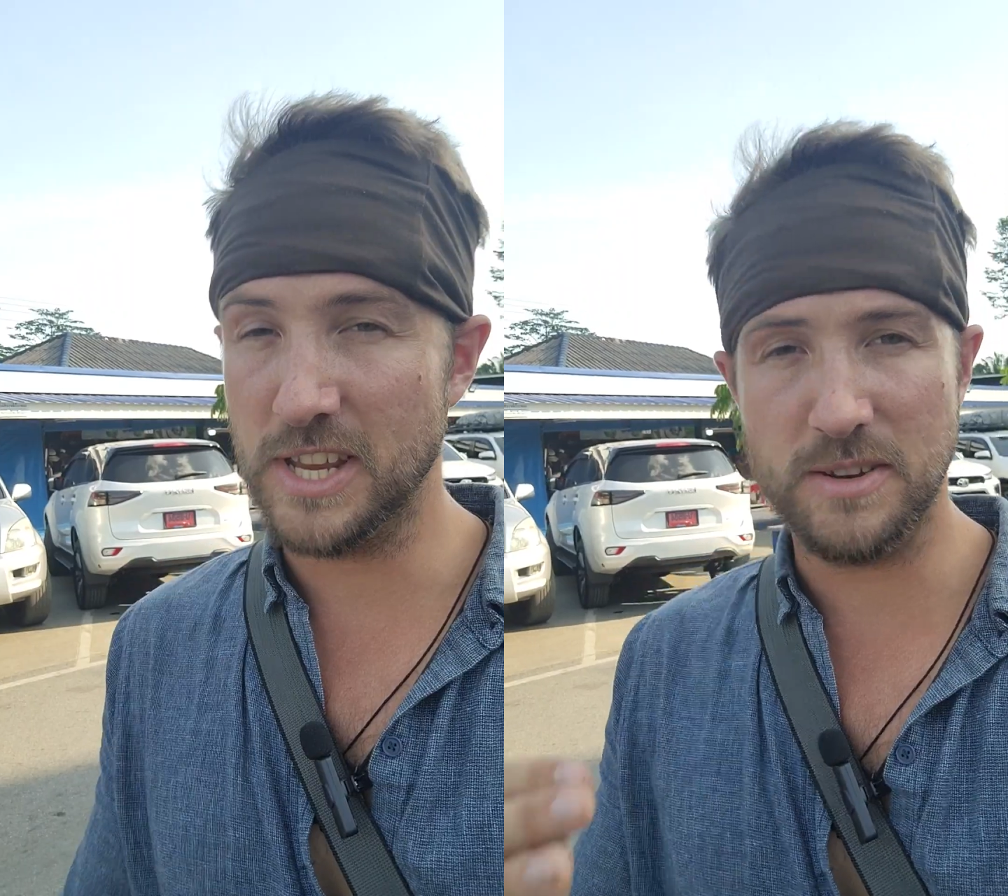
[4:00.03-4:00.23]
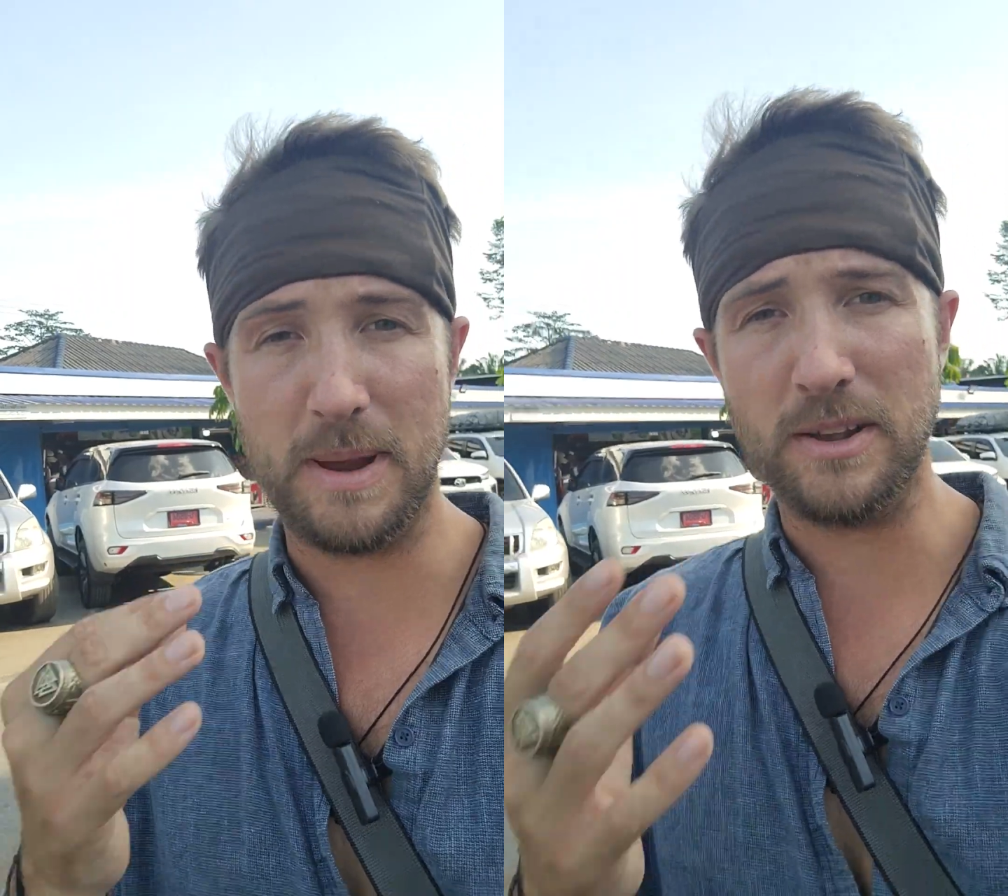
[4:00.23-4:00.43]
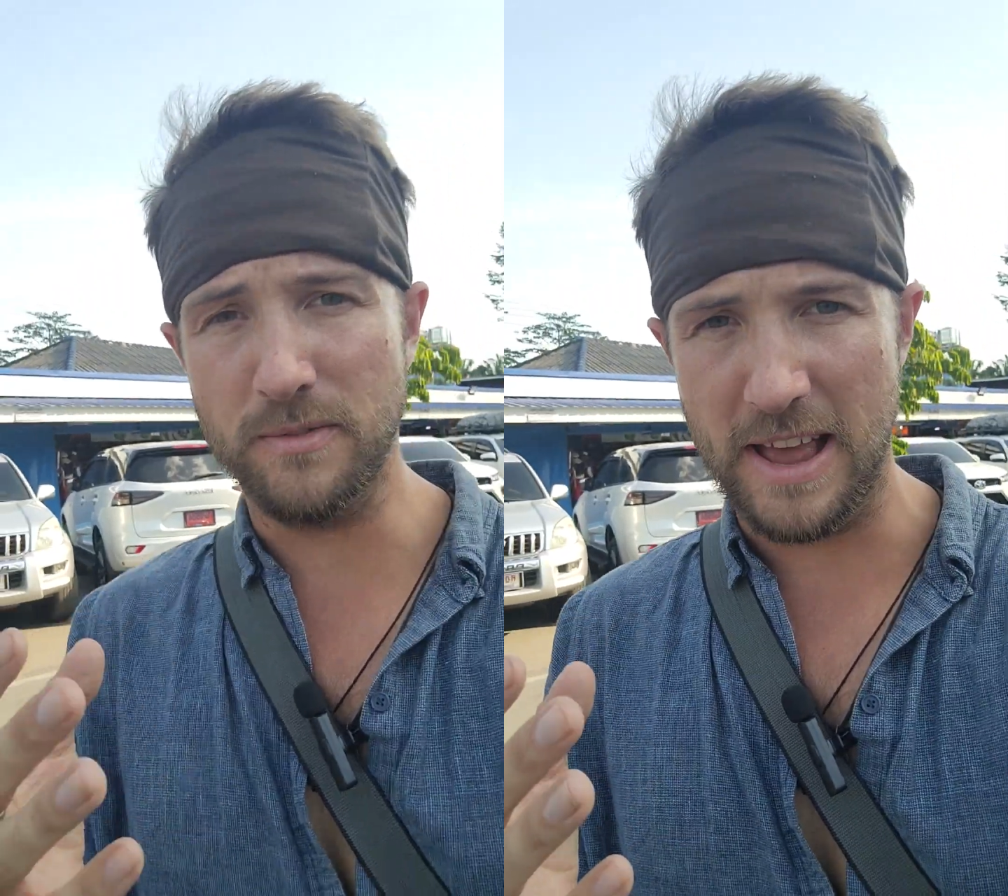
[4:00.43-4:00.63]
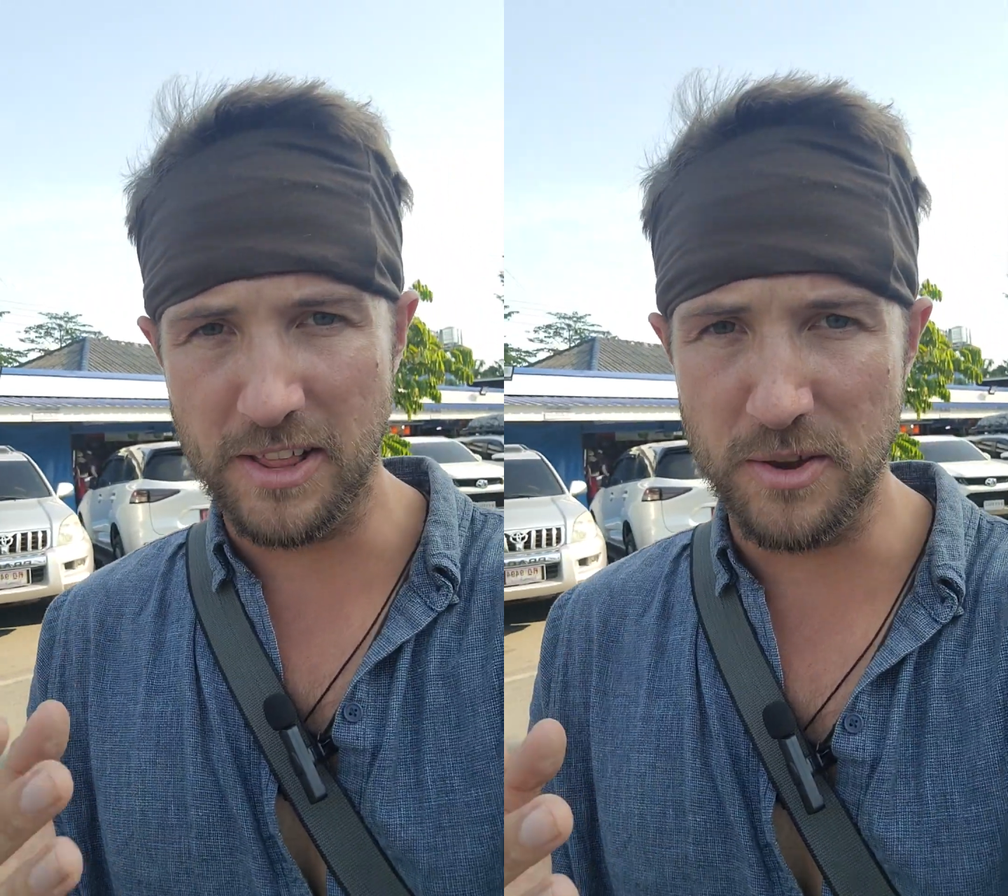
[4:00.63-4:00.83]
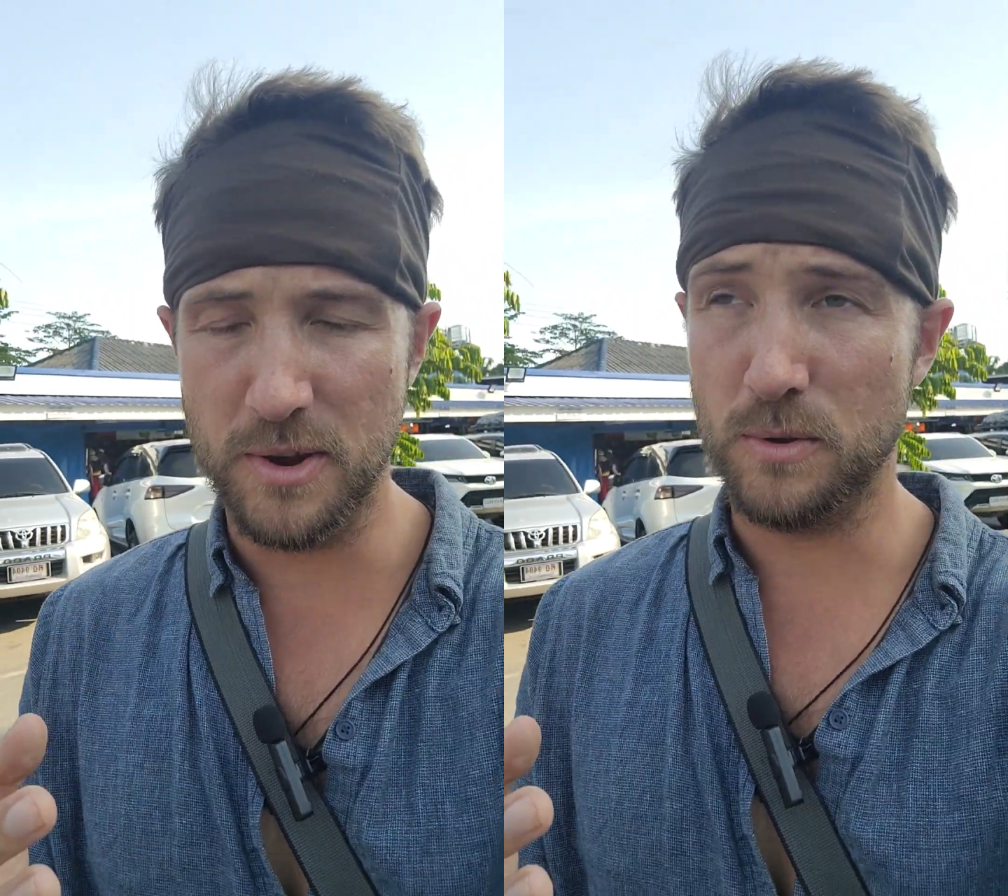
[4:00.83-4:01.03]
sentimental
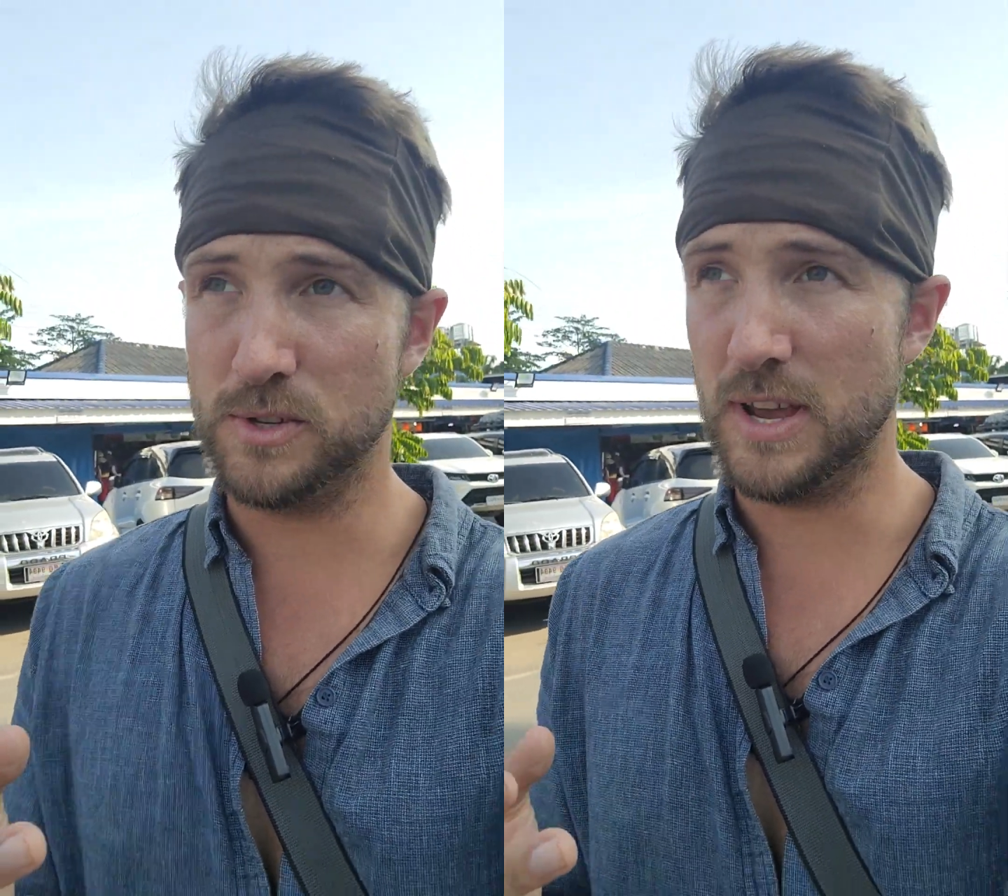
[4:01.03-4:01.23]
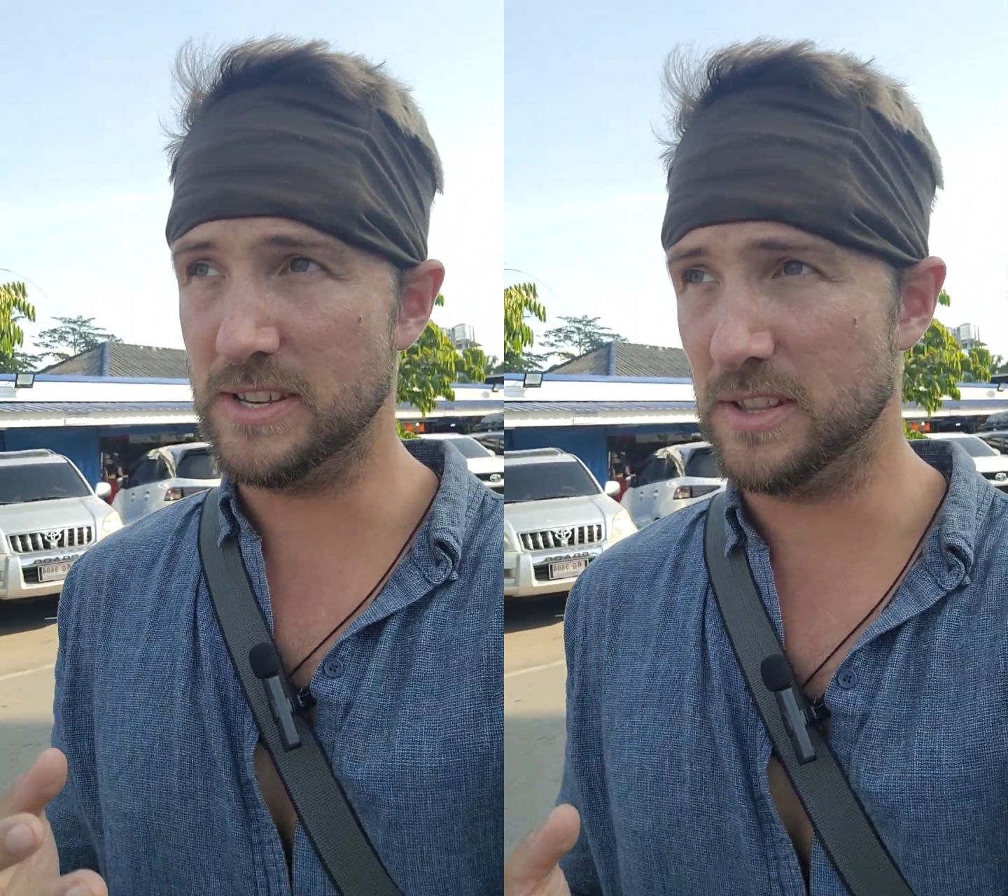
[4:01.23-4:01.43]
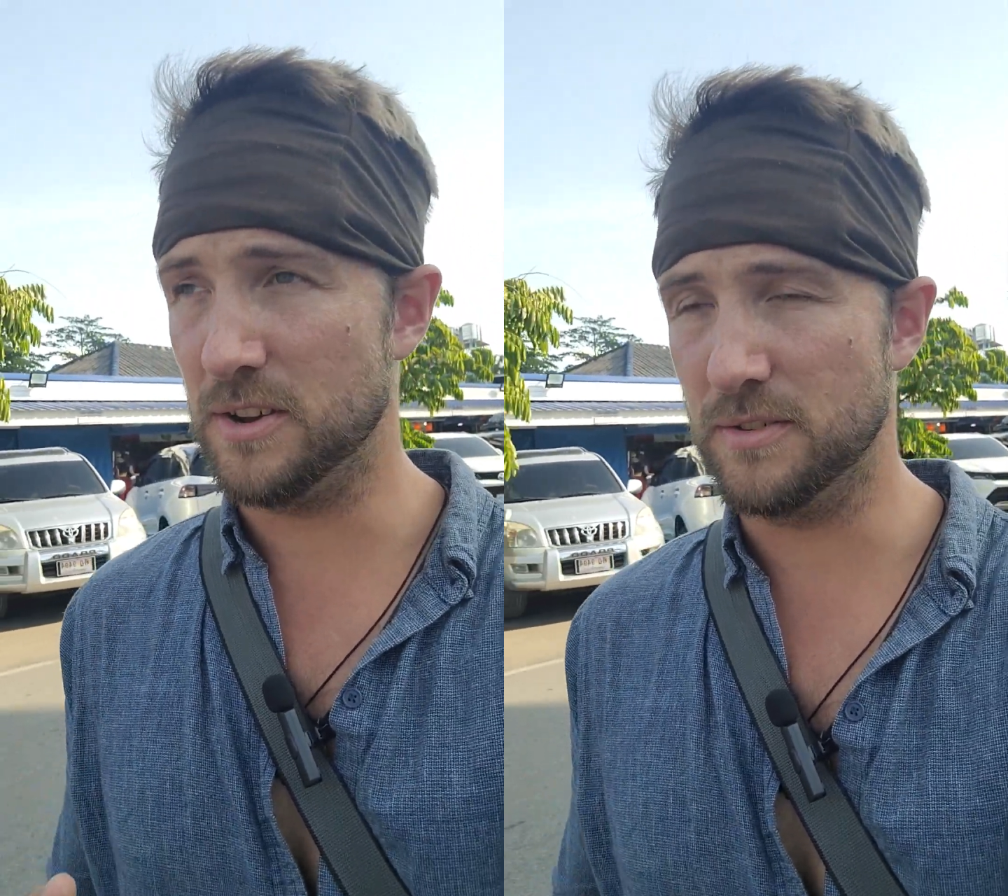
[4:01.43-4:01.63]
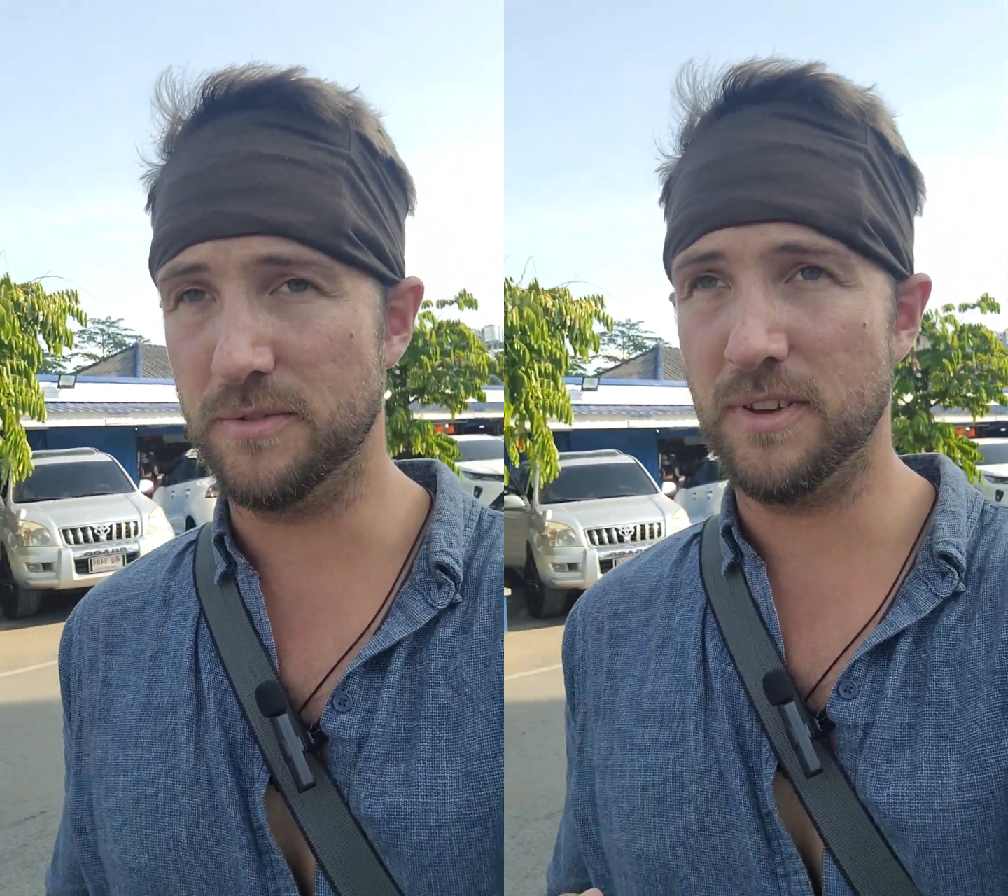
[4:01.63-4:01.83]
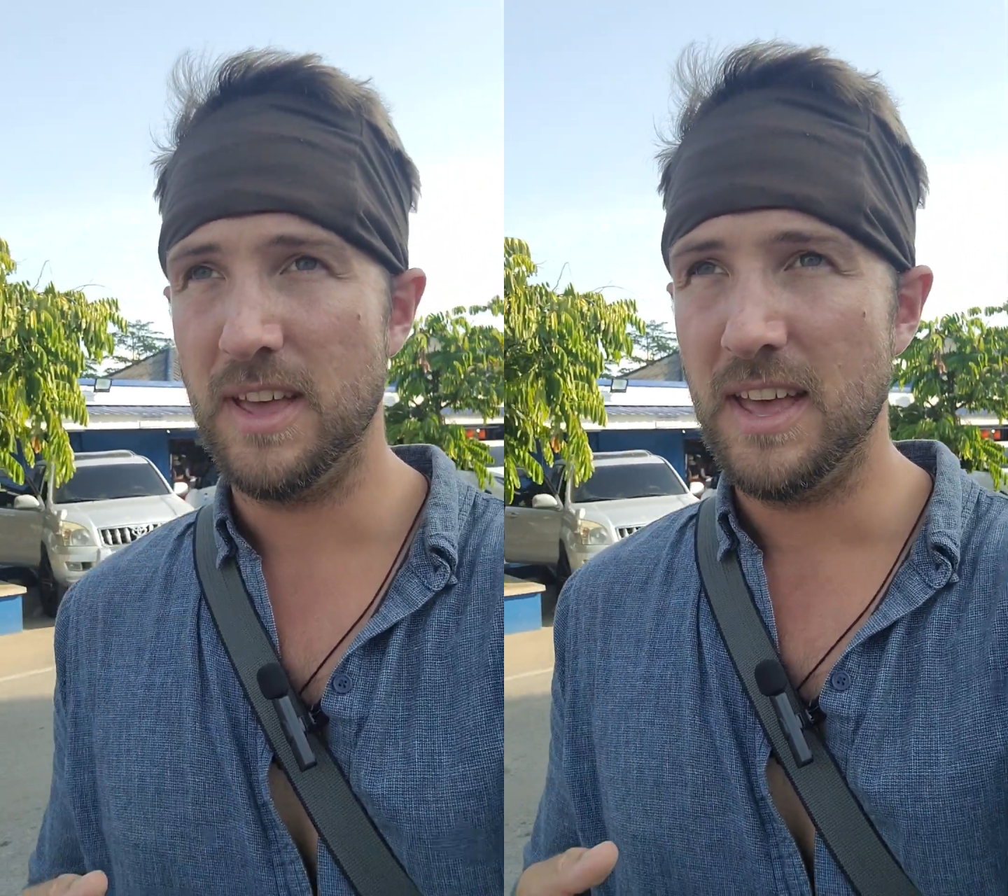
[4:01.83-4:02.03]
value. It also has a lot
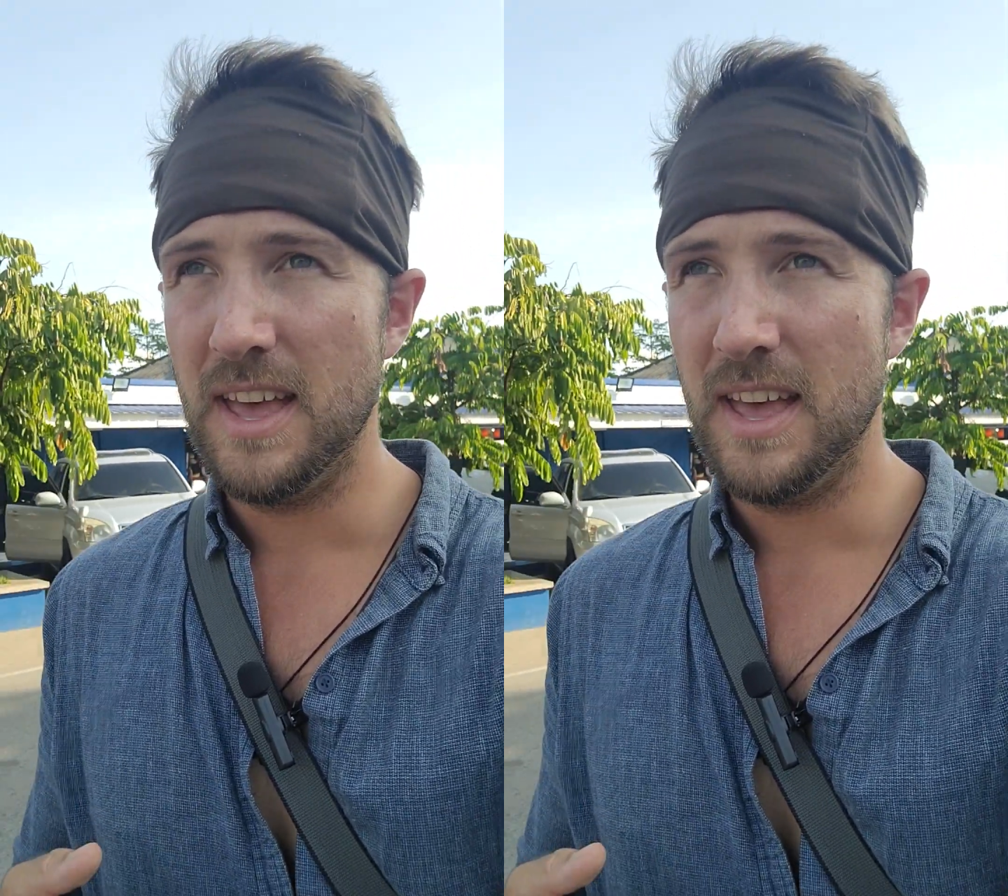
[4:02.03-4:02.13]
of